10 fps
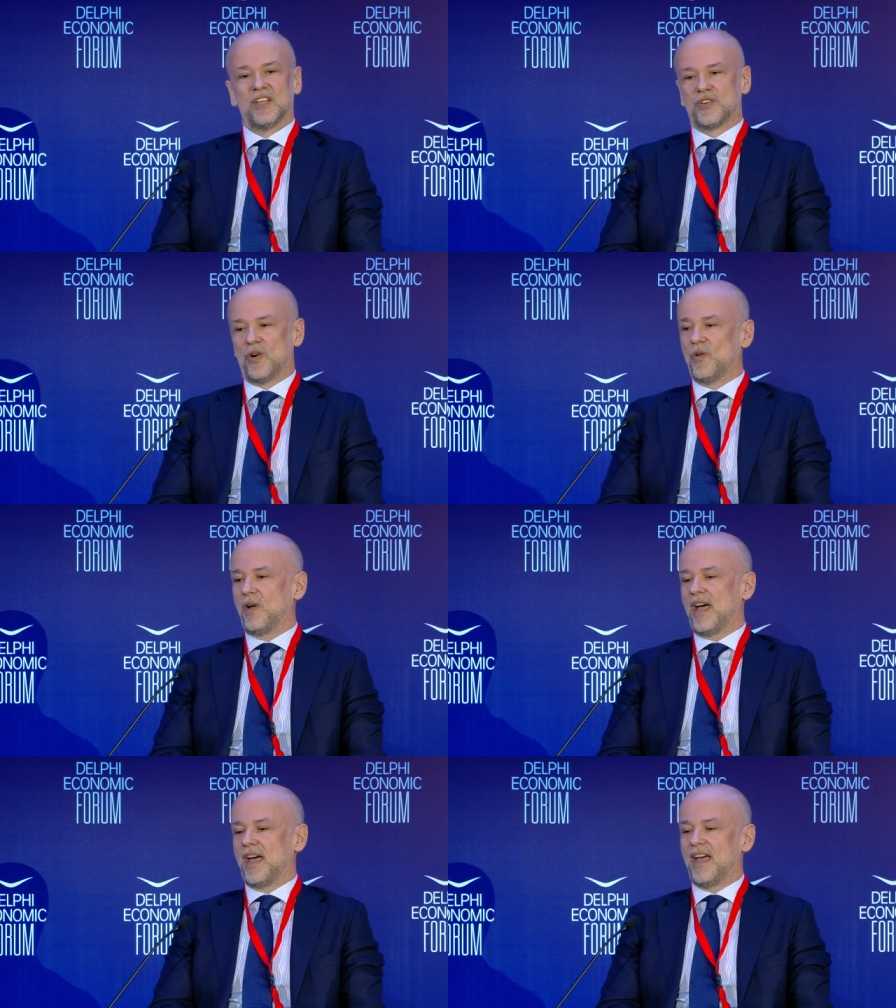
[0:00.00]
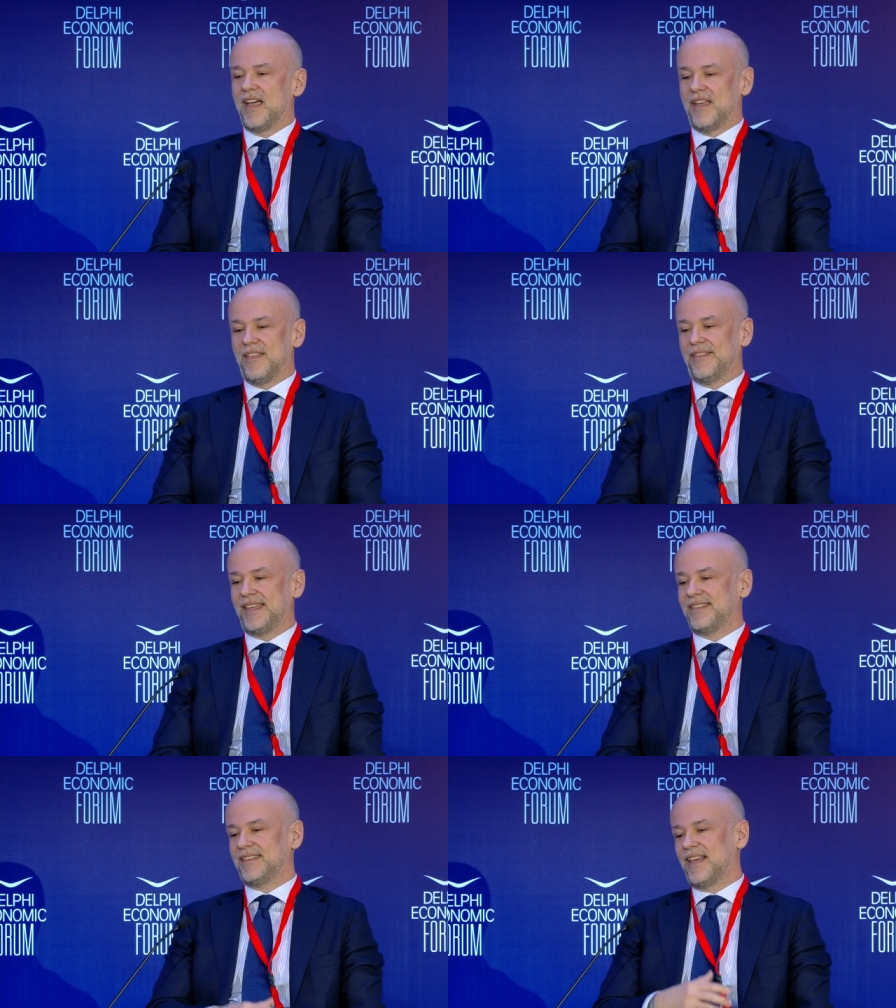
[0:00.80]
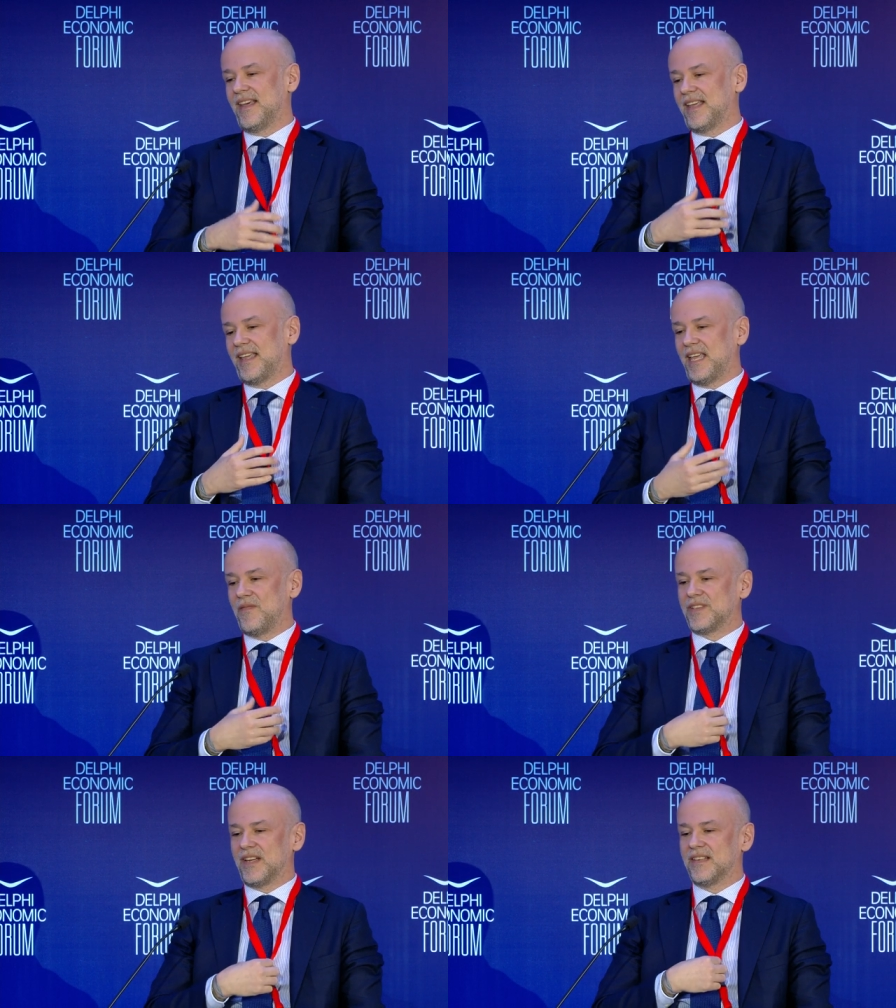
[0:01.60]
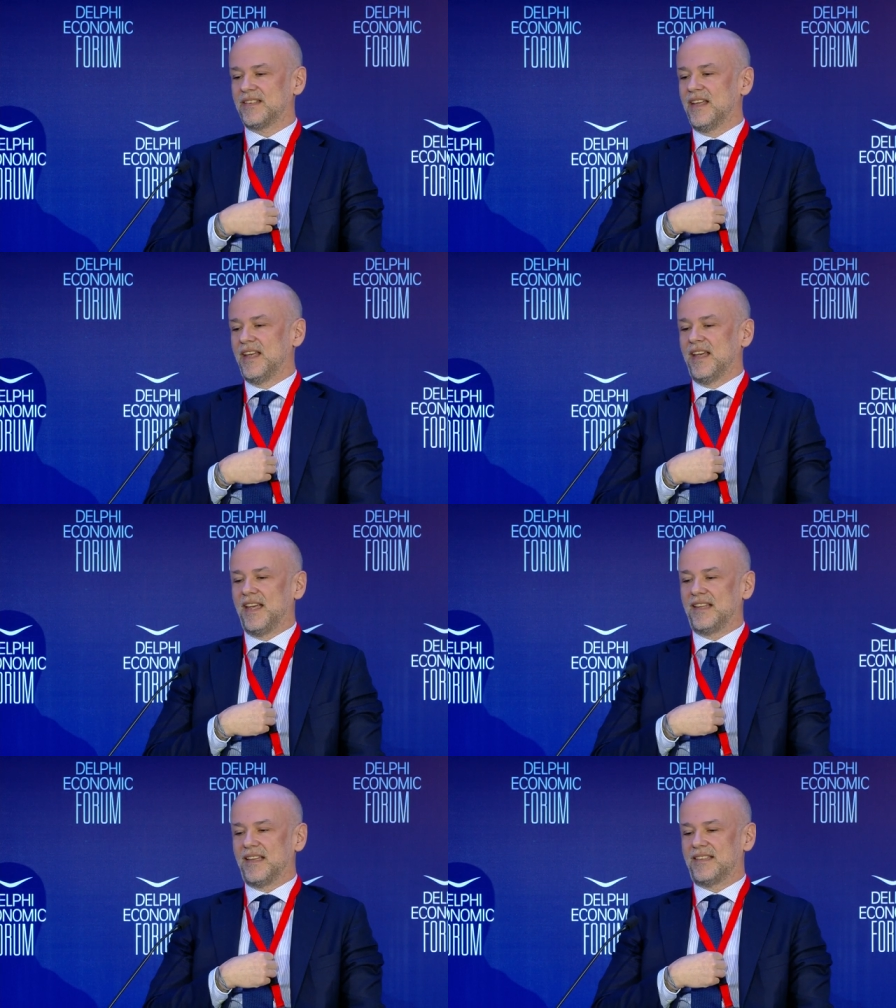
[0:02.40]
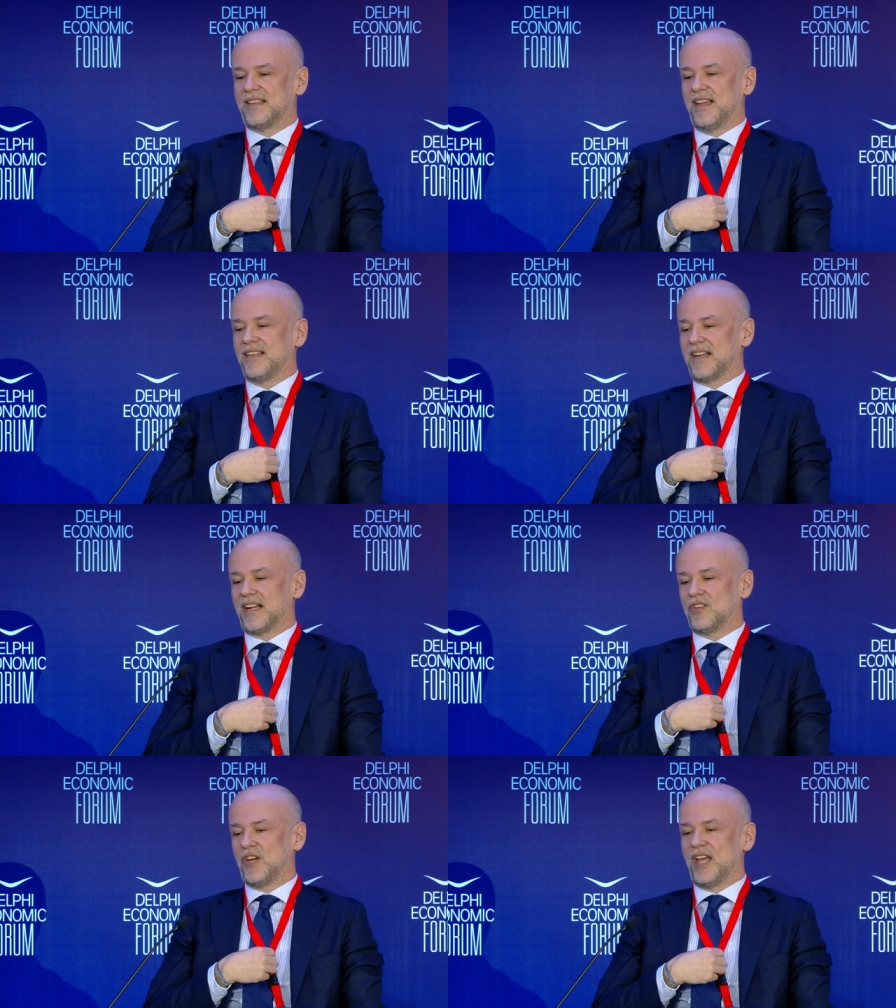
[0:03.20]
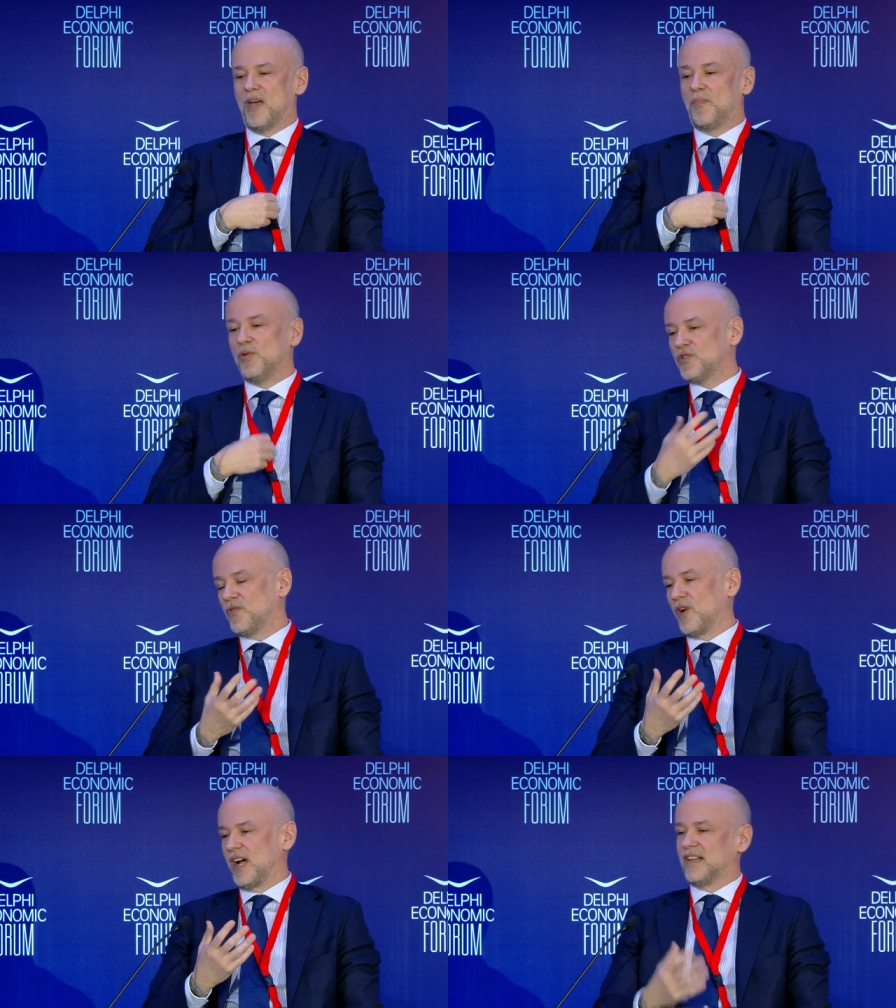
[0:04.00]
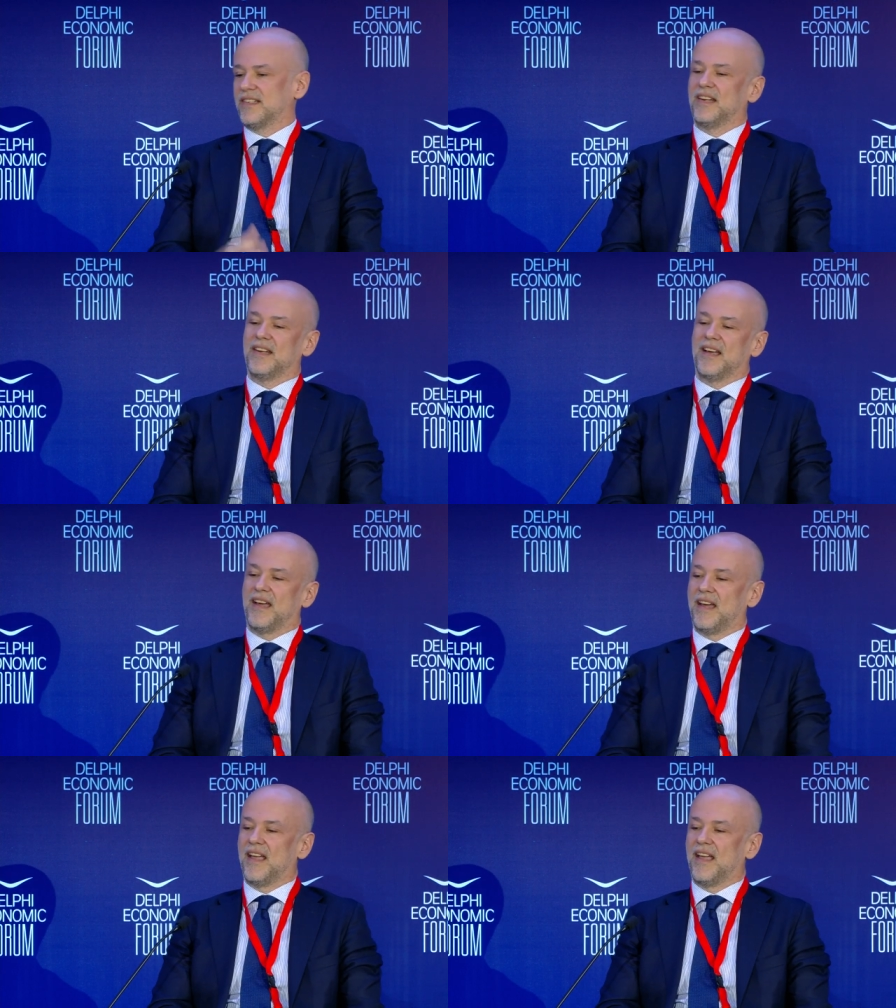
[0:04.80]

So uh, this uh, gives us, it, it's, a, it's actually a push for us and